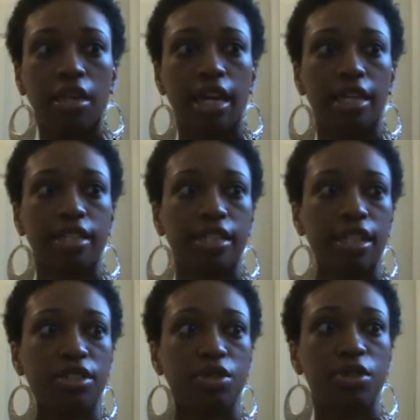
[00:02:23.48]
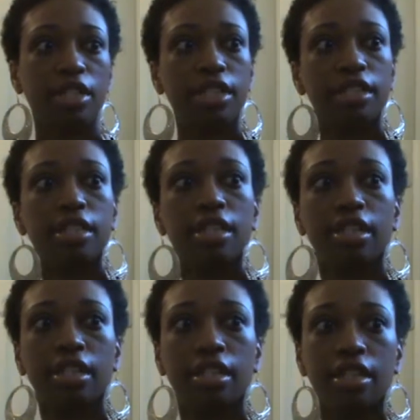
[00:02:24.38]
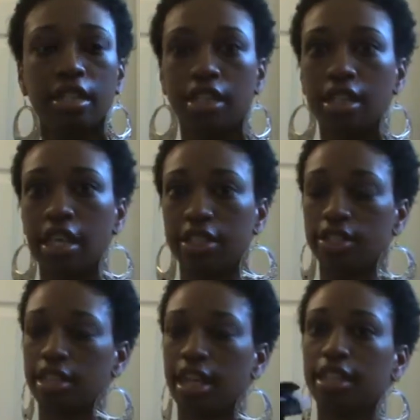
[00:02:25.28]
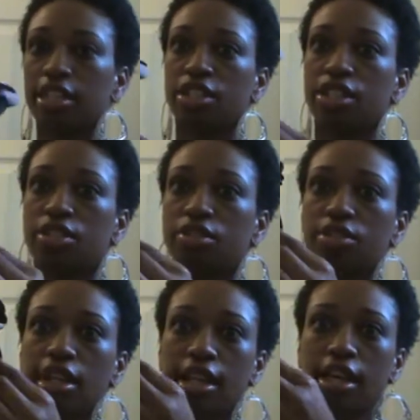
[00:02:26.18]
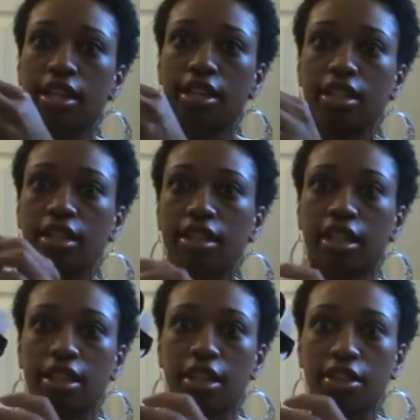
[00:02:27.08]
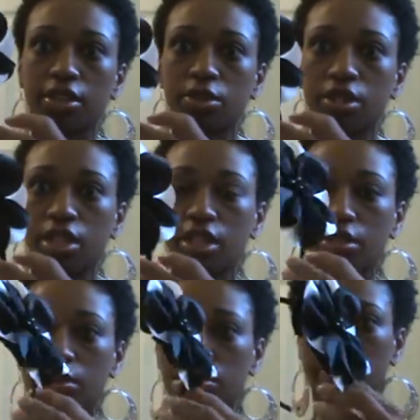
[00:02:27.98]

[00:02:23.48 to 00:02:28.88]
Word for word: accessories I just got this yesterday I thought this was cute.